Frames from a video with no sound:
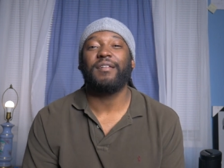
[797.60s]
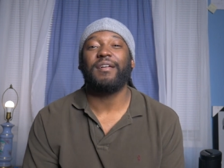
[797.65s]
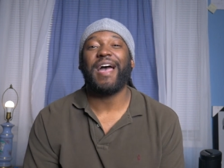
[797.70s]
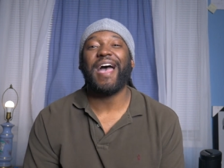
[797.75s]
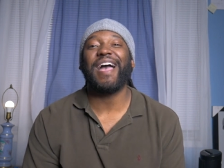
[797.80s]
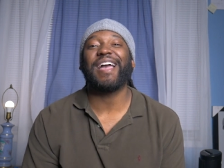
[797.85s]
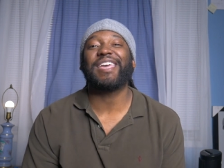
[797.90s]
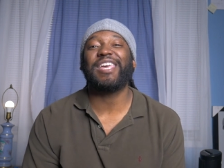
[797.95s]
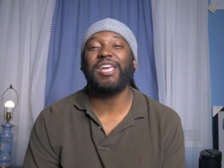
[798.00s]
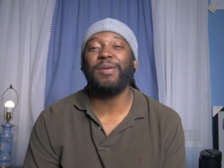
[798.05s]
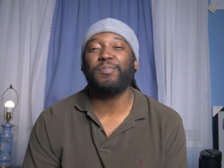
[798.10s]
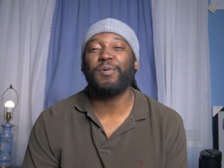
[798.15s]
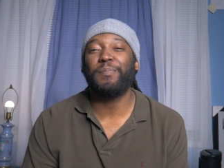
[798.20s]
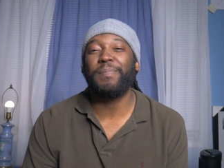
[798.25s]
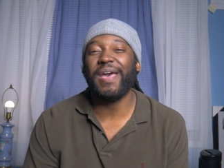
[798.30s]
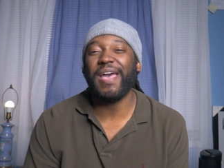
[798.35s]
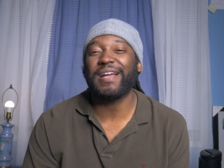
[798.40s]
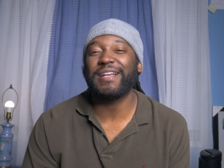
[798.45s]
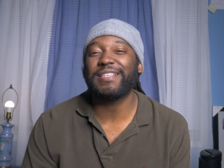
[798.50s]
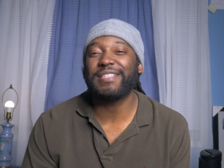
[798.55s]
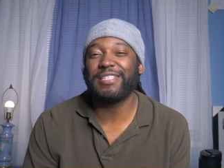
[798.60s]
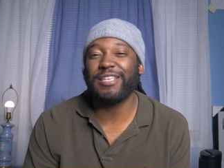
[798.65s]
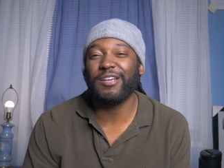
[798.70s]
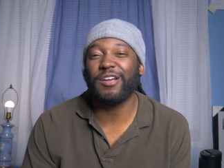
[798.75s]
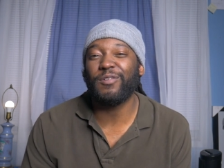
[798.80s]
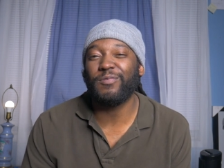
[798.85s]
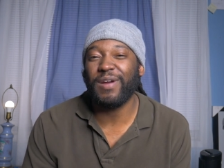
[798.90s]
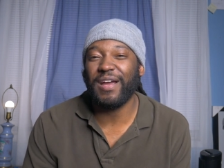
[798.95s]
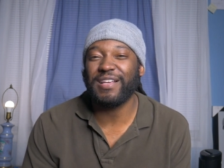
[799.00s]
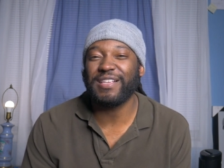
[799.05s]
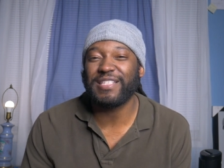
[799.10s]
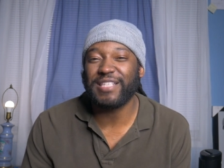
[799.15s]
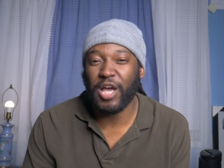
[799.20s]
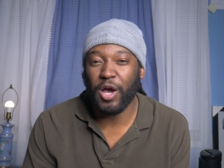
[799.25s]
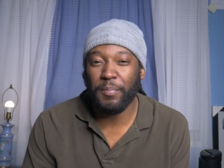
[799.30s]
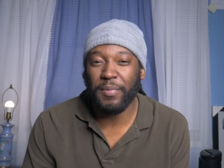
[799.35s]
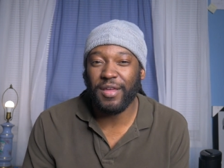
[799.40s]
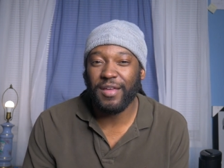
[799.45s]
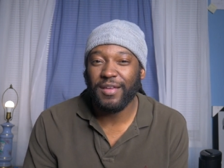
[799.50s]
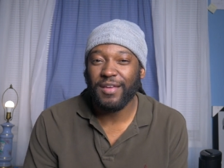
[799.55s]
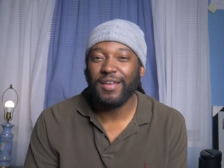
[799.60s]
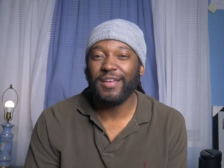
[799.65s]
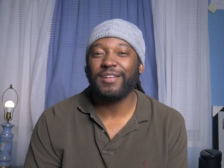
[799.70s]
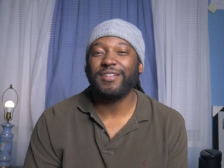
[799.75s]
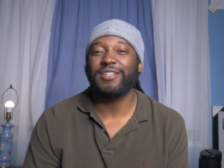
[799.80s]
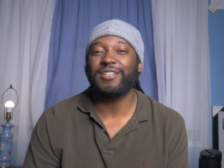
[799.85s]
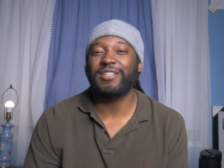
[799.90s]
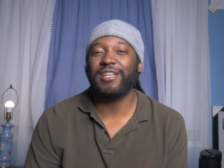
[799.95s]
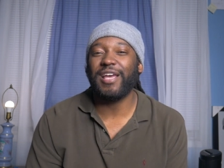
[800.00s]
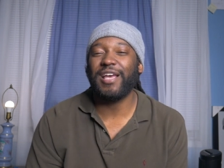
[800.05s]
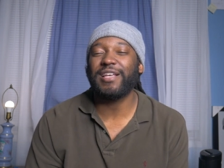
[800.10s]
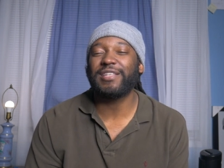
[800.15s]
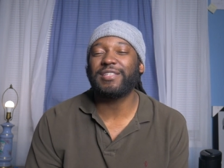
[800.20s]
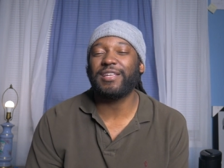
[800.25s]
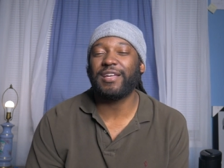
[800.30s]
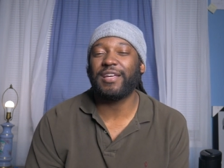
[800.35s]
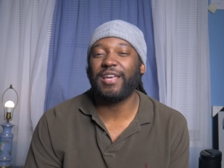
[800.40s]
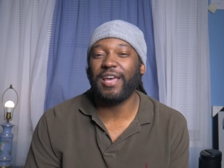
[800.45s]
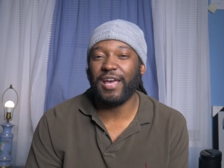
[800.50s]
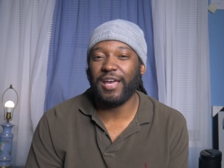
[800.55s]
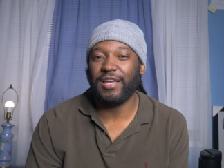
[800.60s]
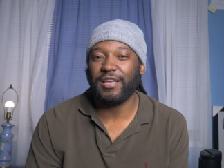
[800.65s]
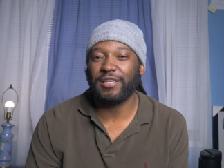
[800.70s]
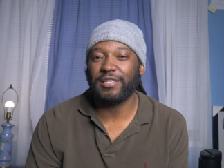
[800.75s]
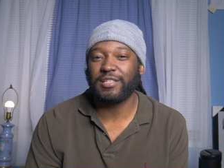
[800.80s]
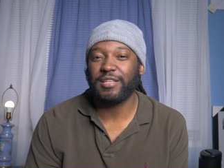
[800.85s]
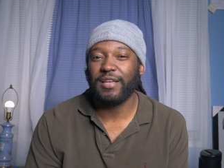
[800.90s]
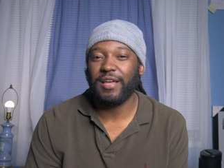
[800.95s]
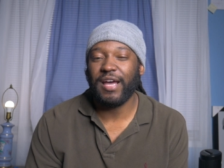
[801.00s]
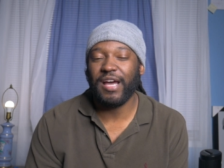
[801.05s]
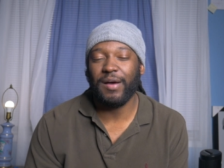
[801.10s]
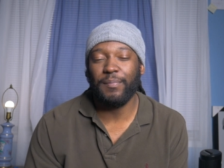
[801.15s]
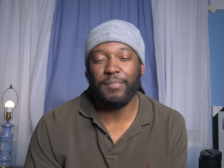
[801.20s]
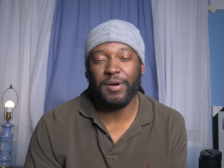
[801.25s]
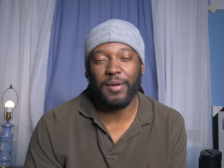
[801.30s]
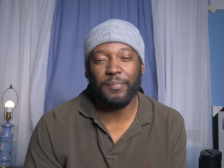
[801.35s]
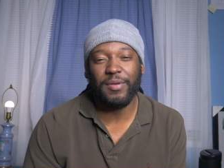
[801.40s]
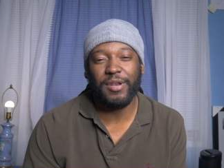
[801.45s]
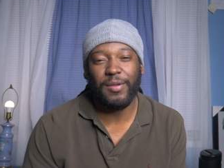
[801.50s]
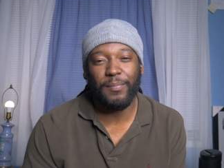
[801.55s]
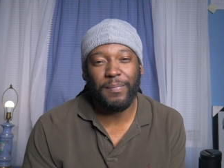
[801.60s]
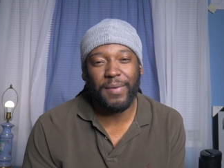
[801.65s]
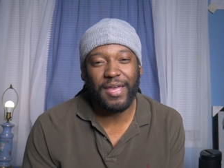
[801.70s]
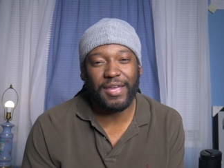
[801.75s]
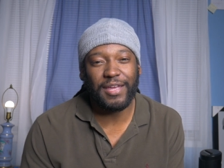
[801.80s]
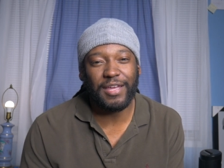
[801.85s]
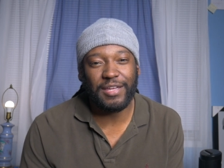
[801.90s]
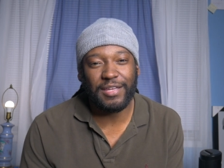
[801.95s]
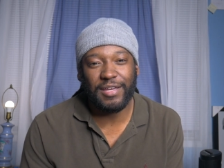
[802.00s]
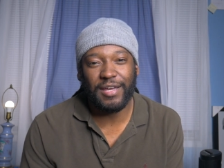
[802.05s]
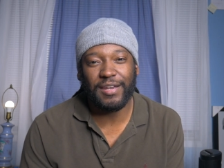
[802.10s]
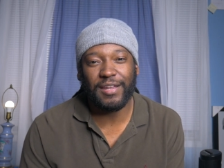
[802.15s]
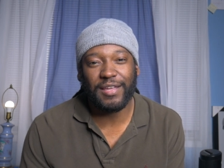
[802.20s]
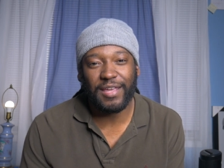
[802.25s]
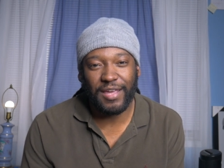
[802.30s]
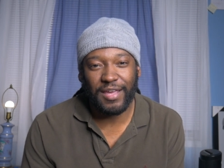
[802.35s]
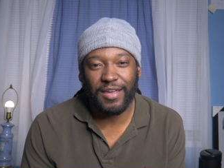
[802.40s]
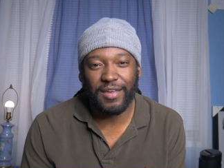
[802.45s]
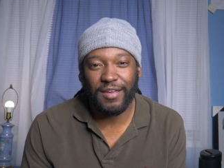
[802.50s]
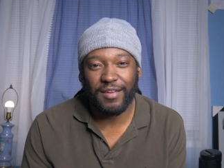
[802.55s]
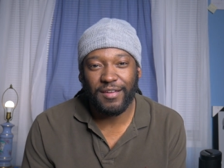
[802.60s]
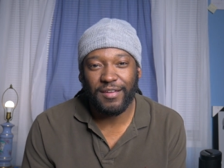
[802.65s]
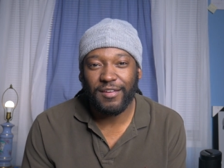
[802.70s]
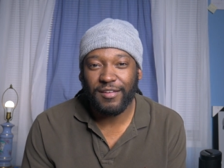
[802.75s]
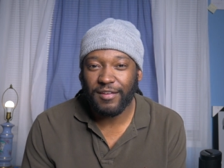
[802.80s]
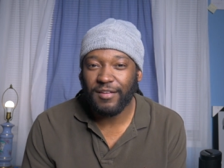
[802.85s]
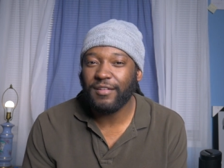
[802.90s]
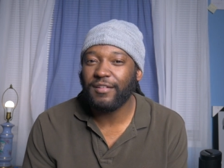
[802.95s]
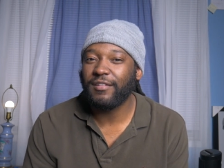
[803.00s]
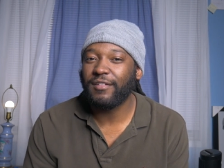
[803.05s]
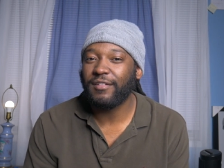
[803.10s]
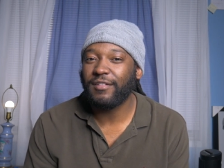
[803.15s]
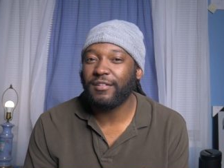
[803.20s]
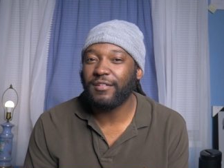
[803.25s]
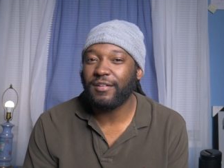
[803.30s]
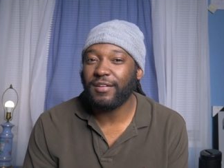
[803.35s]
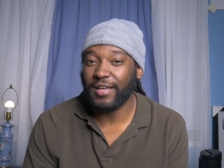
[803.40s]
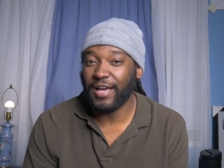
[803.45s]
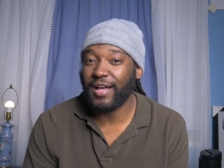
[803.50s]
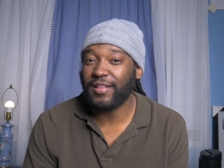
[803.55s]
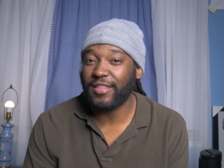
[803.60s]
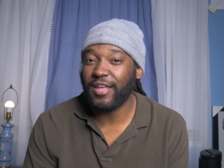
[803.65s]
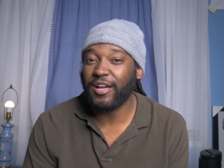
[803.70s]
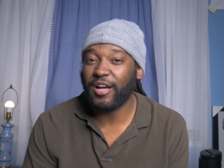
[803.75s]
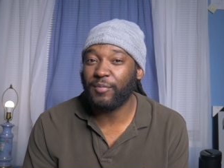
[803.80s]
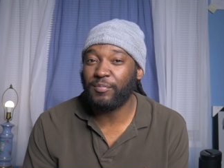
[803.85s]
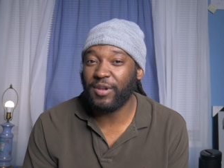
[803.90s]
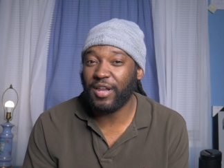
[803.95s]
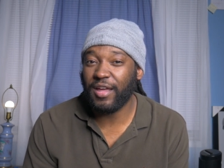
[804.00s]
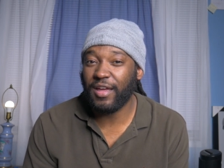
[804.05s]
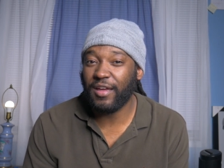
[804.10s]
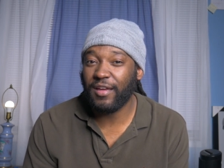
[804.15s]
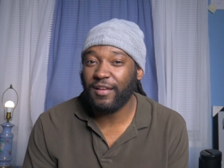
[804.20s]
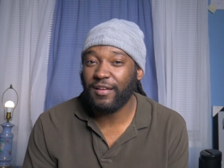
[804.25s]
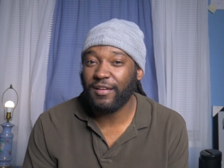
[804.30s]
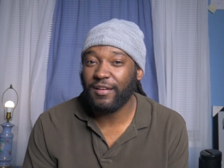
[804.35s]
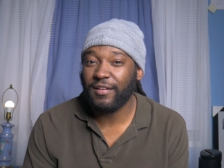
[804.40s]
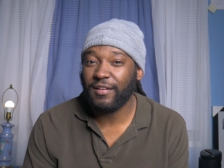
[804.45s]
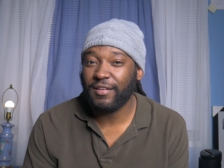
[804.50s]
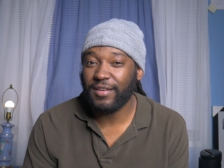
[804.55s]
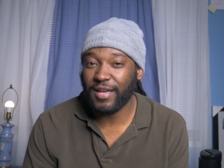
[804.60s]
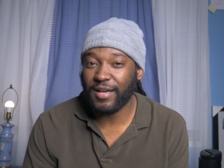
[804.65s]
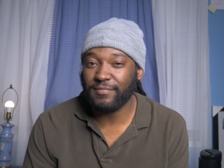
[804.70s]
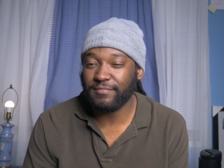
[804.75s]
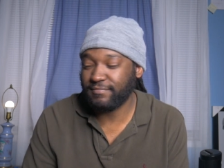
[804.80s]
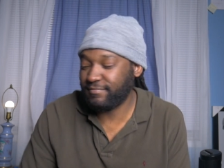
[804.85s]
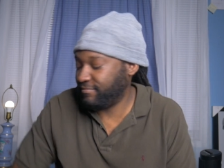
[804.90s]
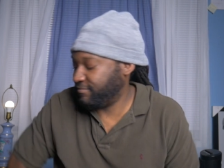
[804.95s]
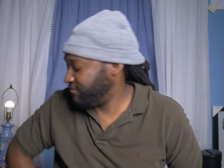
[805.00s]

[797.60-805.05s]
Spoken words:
I keep a pack of cigarettes on me just in case I bump into Megan Good again. Y'all think I'm playing? Yep.